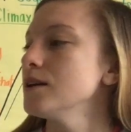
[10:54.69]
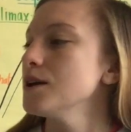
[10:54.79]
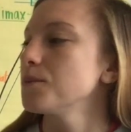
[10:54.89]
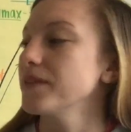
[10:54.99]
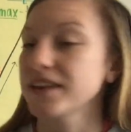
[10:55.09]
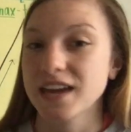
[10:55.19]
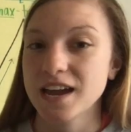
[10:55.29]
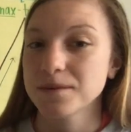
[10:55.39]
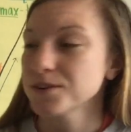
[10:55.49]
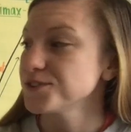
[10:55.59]
When the
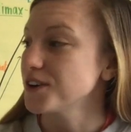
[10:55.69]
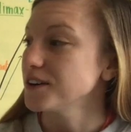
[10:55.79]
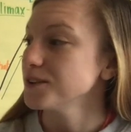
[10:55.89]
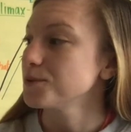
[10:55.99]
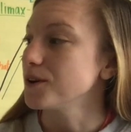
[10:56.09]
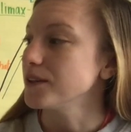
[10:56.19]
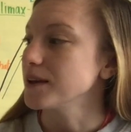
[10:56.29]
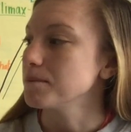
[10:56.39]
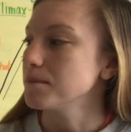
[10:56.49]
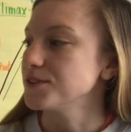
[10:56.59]
camera started
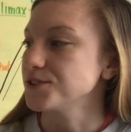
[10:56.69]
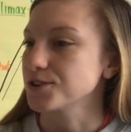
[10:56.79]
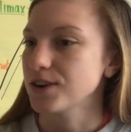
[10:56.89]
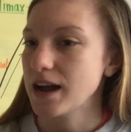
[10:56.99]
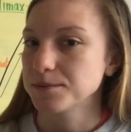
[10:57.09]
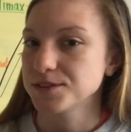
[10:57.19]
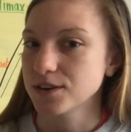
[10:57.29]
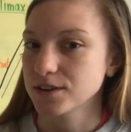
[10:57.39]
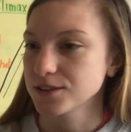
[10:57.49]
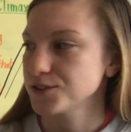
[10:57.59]
rolling, Mr. Krabs
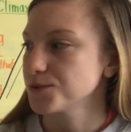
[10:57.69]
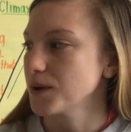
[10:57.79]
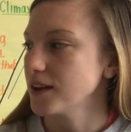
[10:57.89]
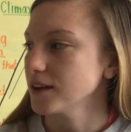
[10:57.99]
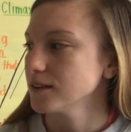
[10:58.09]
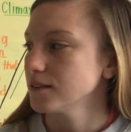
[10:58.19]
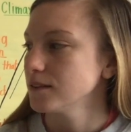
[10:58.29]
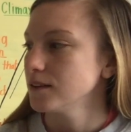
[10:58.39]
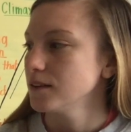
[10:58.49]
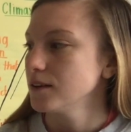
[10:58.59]
started sweating.
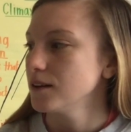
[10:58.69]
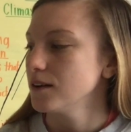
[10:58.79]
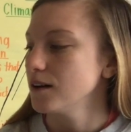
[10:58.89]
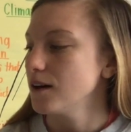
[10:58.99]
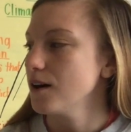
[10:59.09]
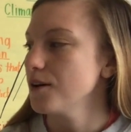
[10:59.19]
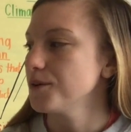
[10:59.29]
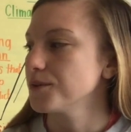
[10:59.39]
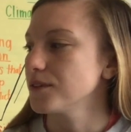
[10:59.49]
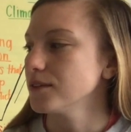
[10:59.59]

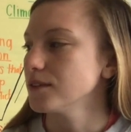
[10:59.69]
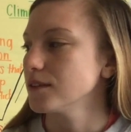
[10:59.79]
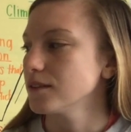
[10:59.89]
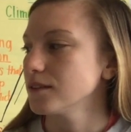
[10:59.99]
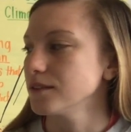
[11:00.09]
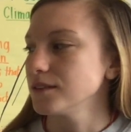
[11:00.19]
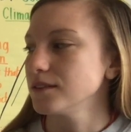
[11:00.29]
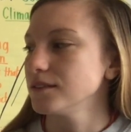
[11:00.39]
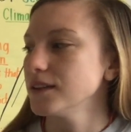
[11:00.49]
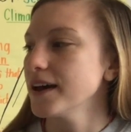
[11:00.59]
Oh, the
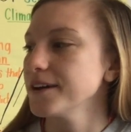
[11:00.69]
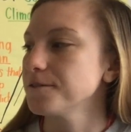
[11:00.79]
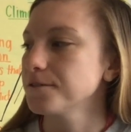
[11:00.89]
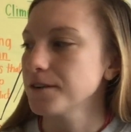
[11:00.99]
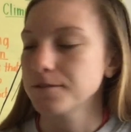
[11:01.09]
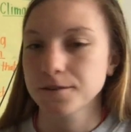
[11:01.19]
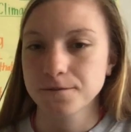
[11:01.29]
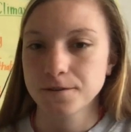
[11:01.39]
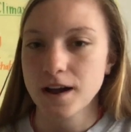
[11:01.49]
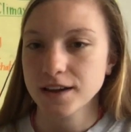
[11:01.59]
life of a
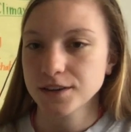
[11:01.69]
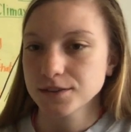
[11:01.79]
fry